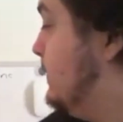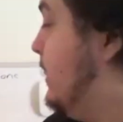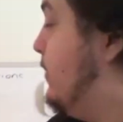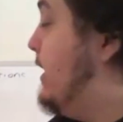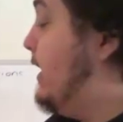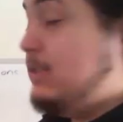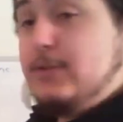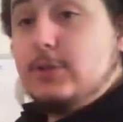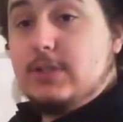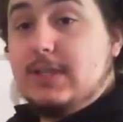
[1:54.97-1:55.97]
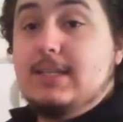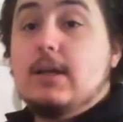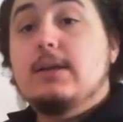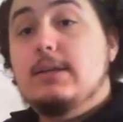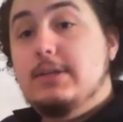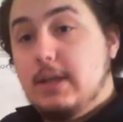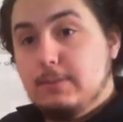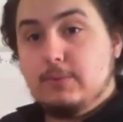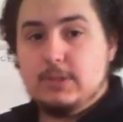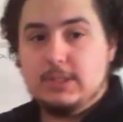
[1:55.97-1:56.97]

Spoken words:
Now the next version is double